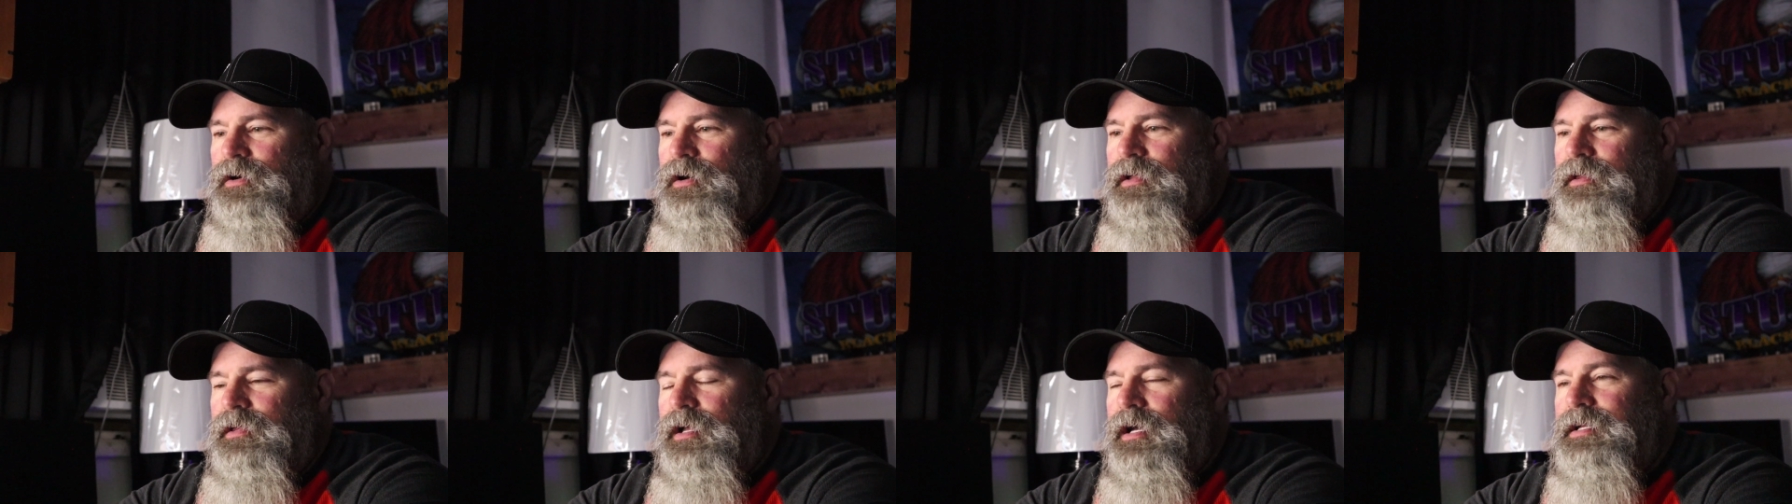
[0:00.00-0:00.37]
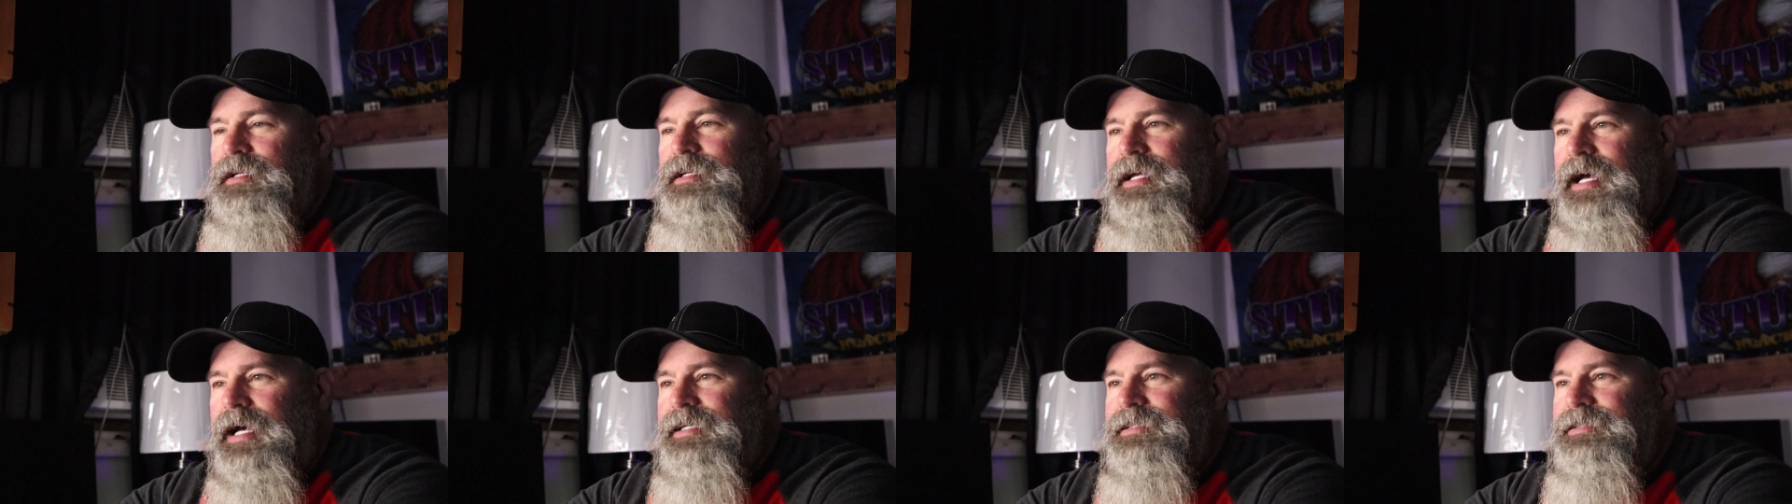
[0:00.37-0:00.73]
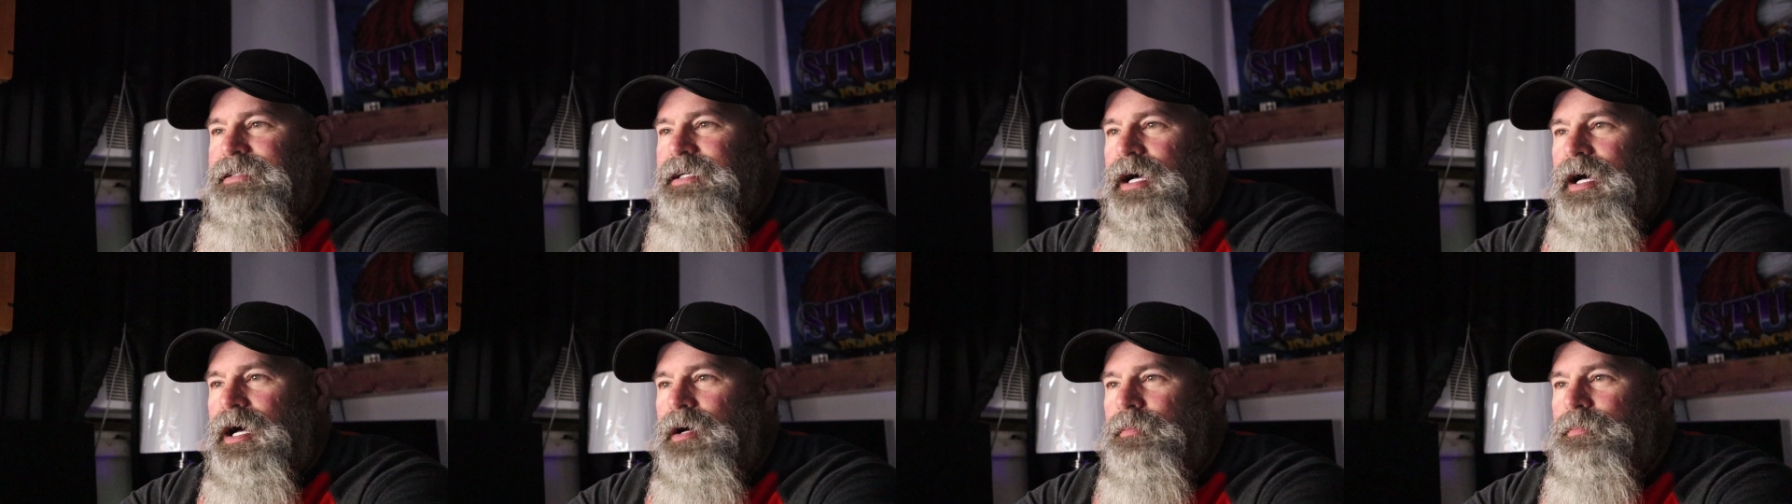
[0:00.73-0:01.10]
on the
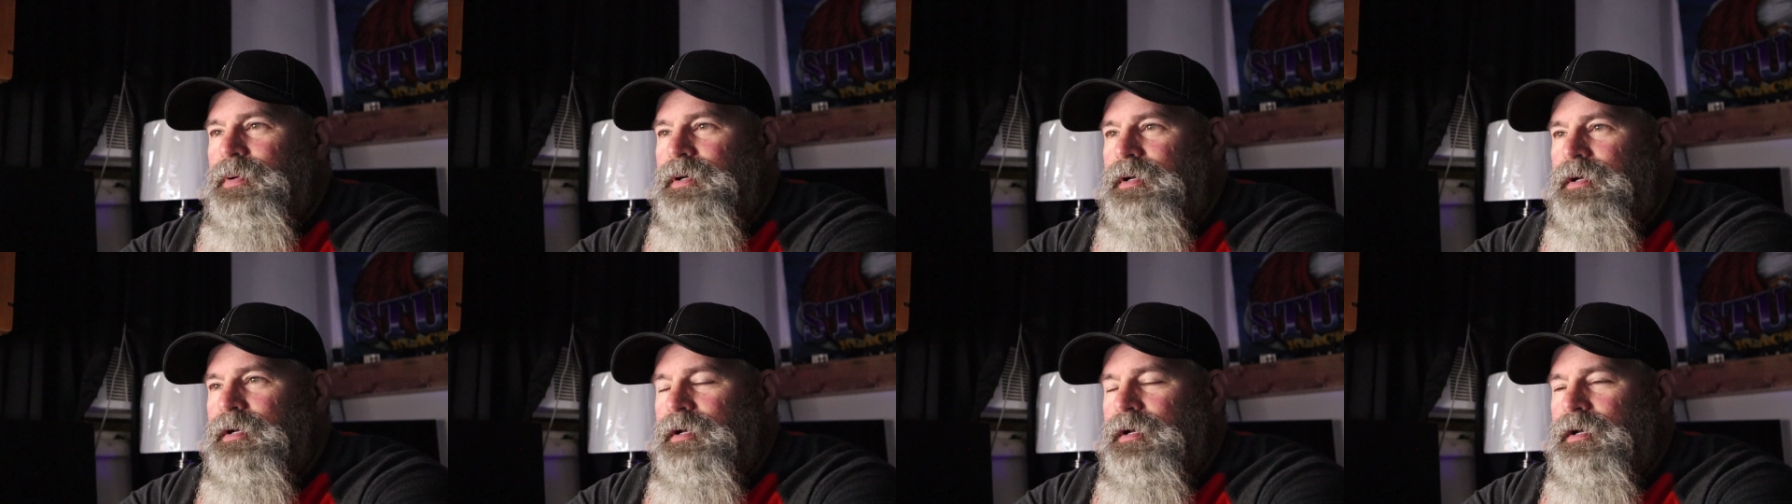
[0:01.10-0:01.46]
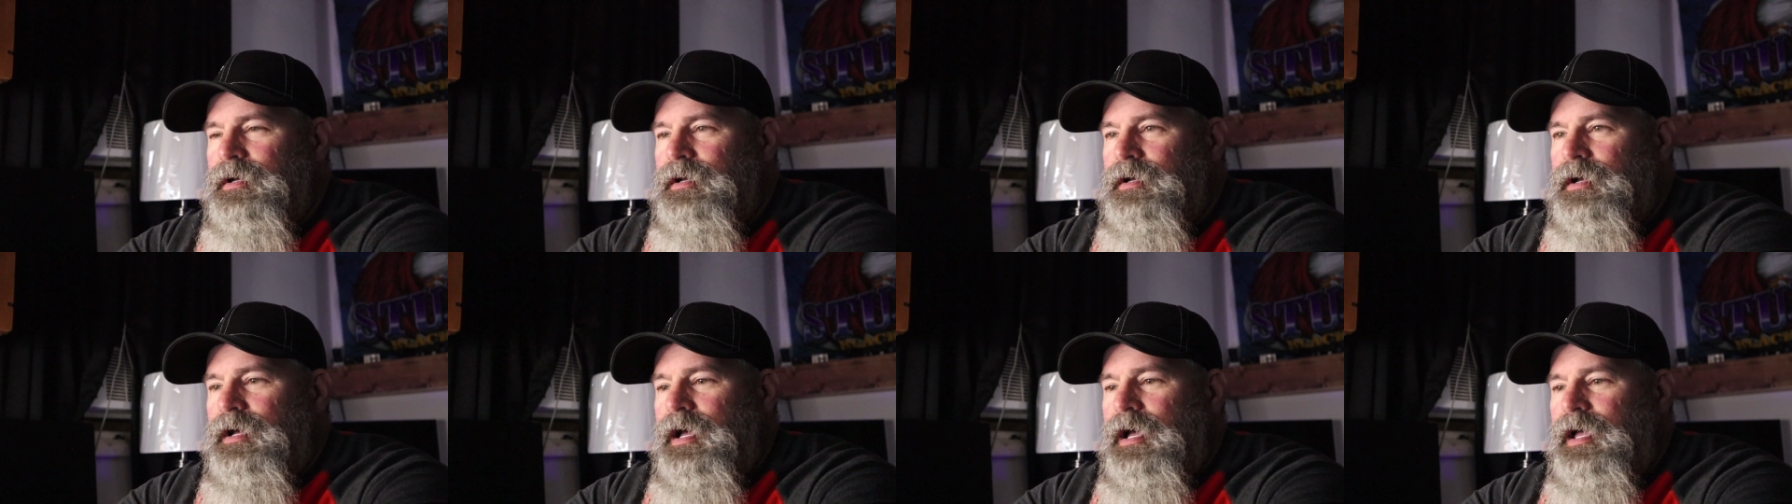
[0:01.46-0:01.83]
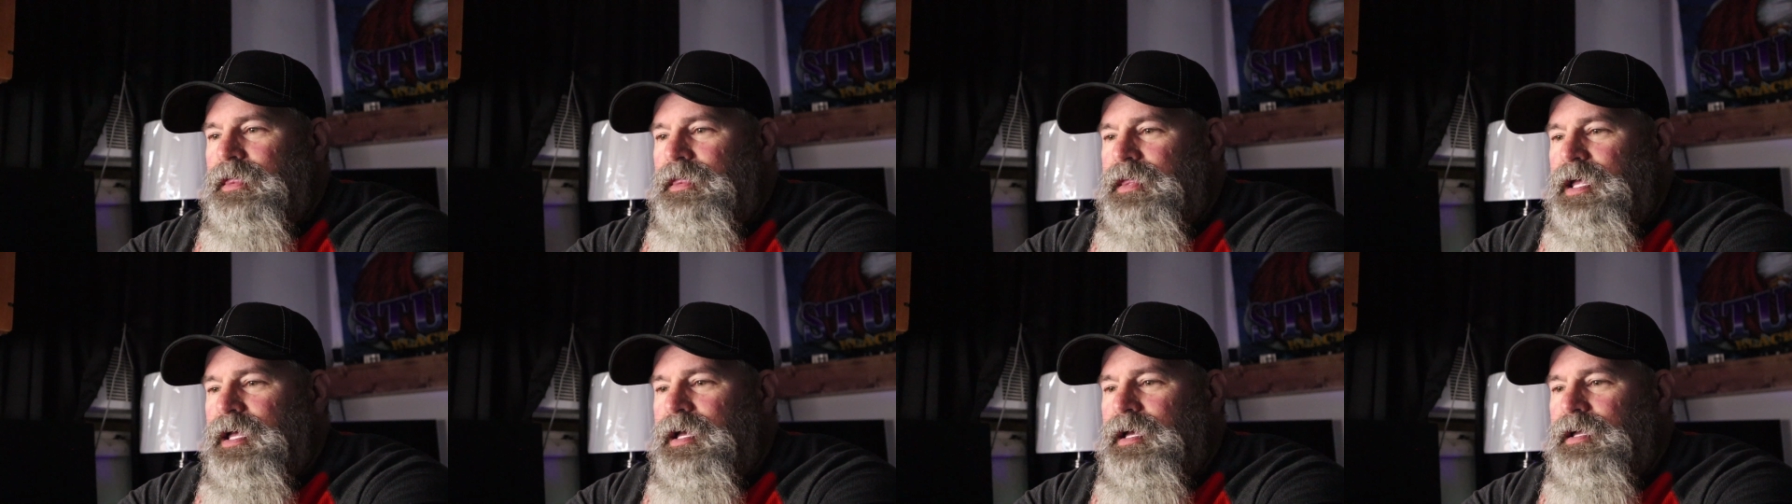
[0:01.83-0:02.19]
desktop
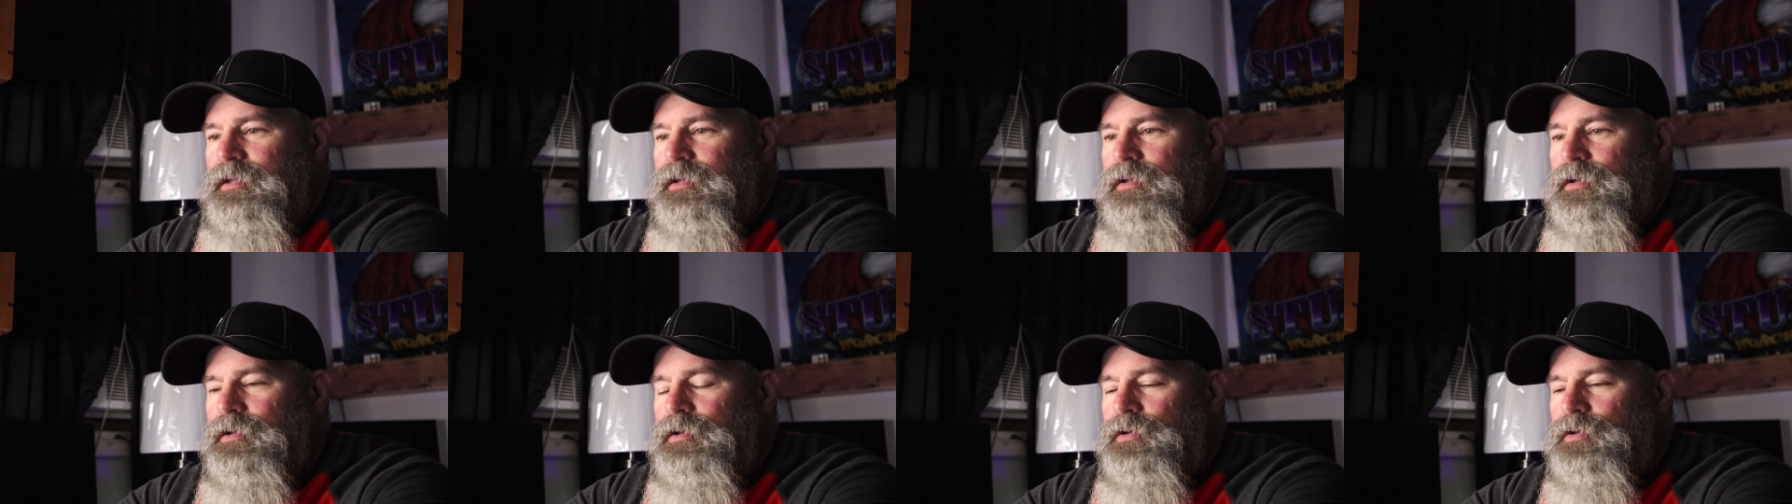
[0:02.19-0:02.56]
and then